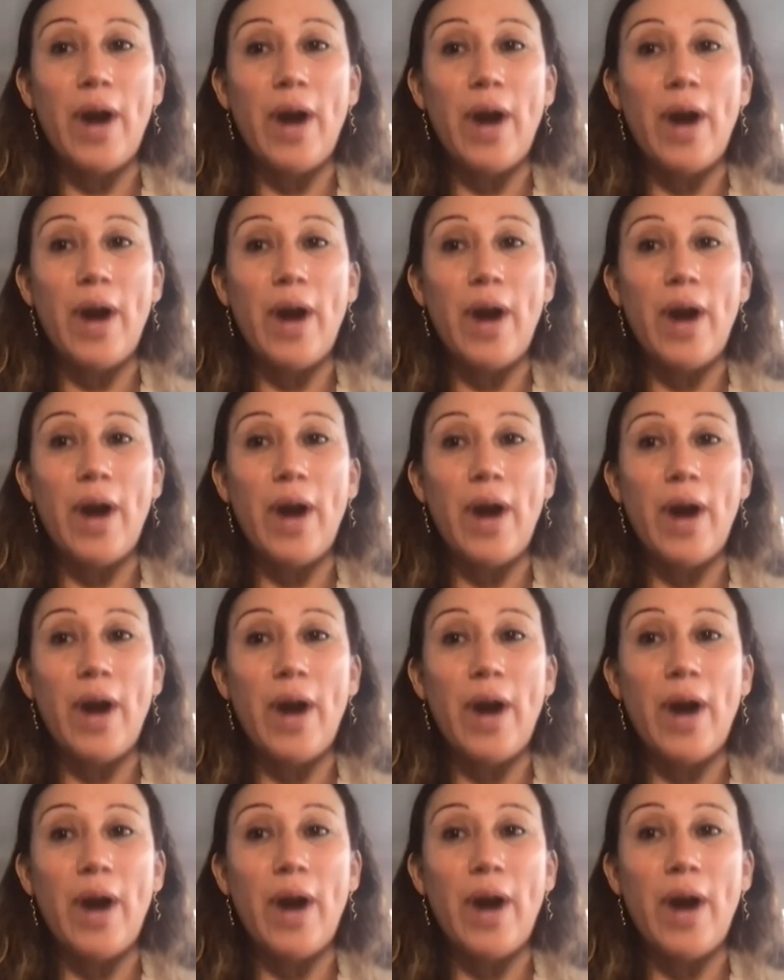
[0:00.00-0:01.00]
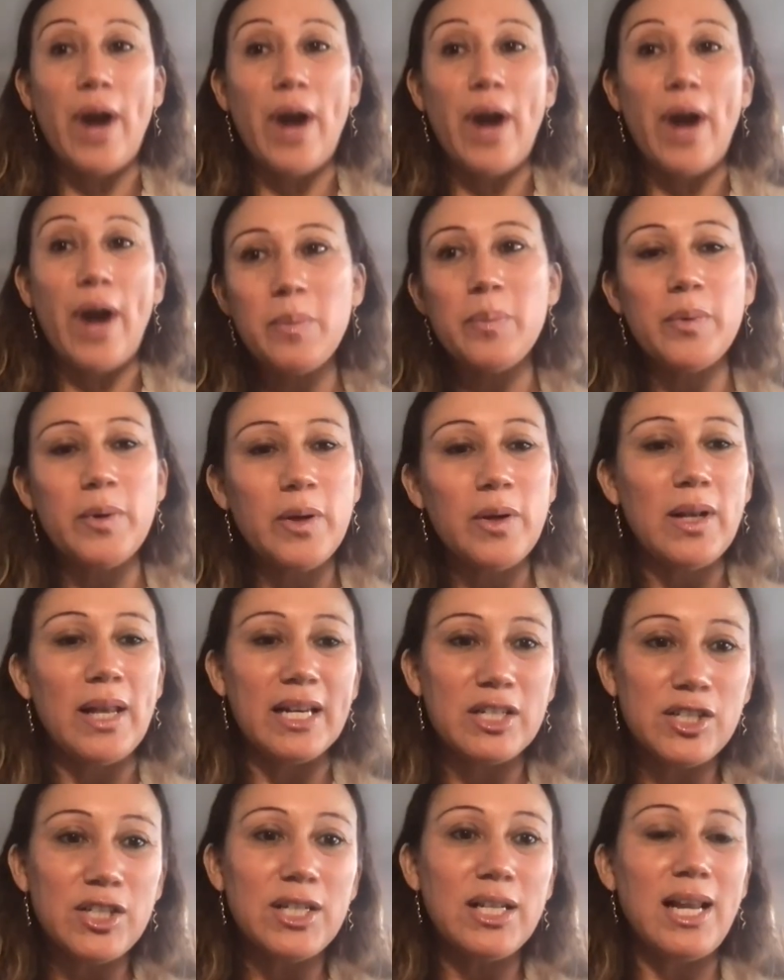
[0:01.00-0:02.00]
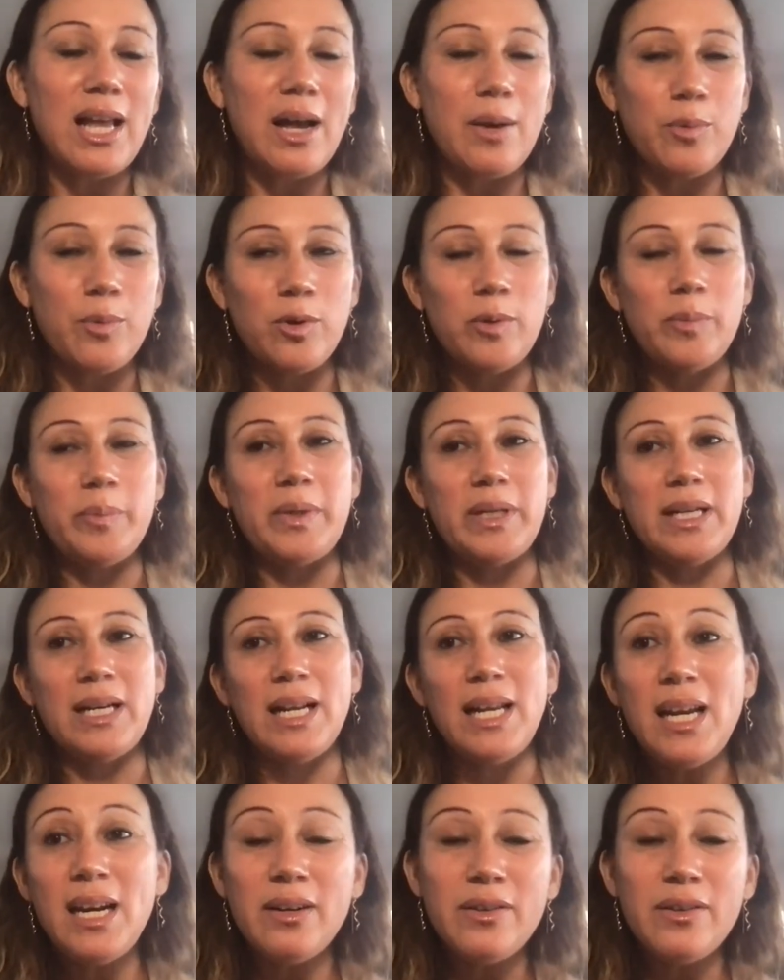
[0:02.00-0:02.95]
Usually people like Sheila will be